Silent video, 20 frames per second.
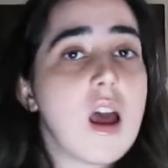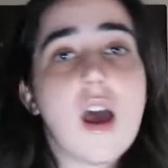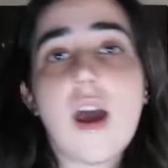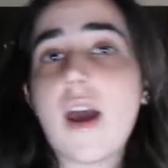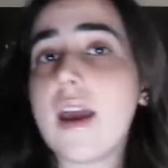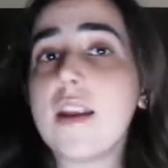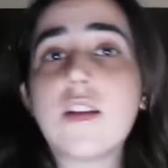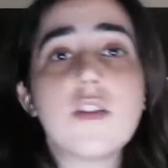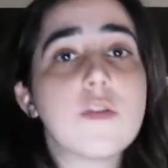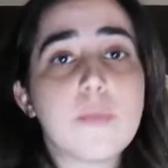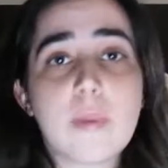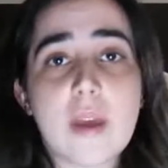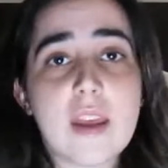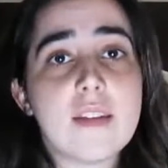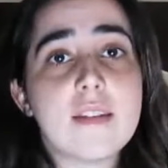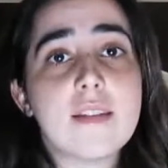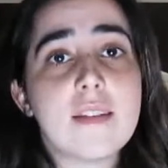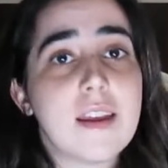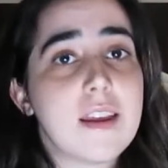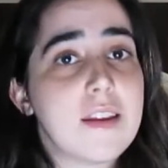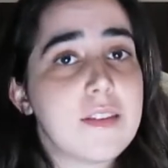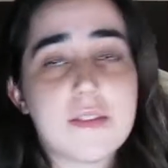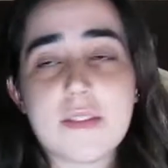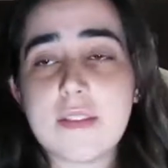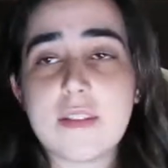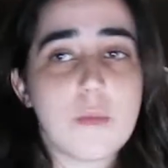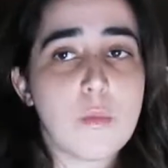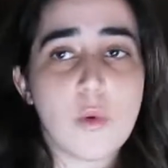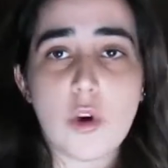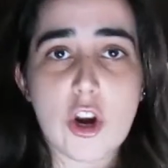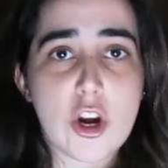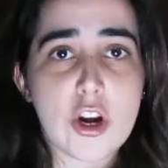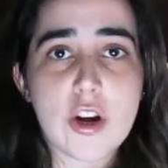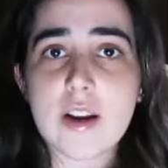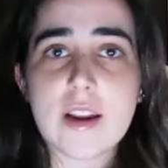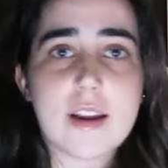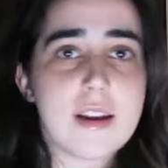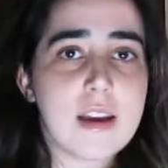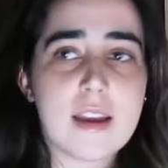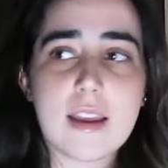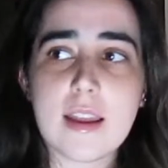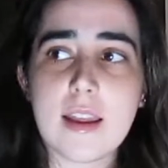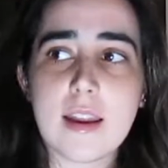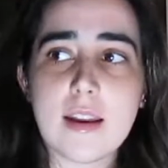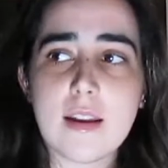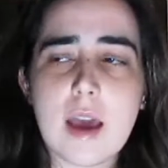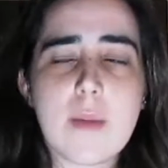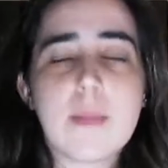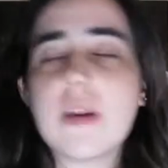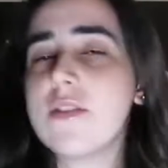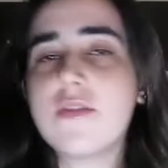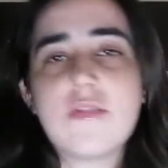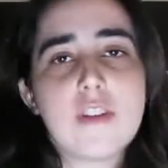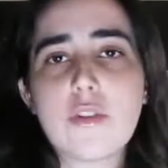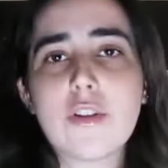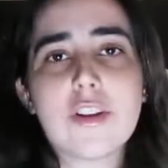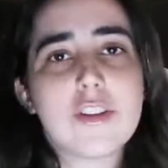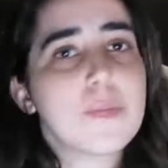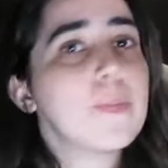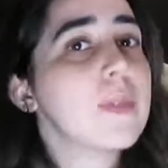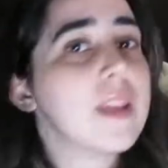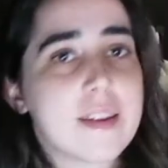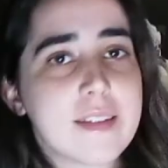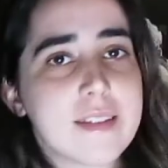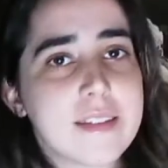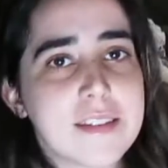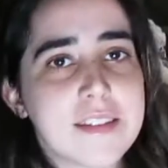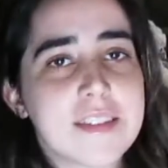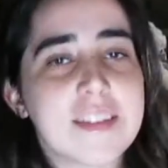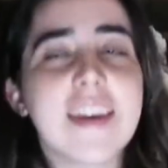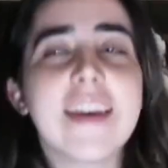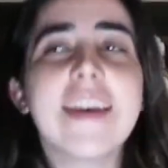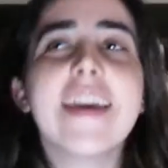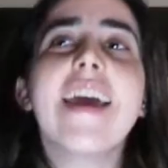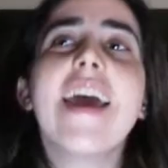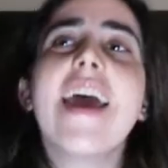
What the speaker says: in space somewhere, in various places.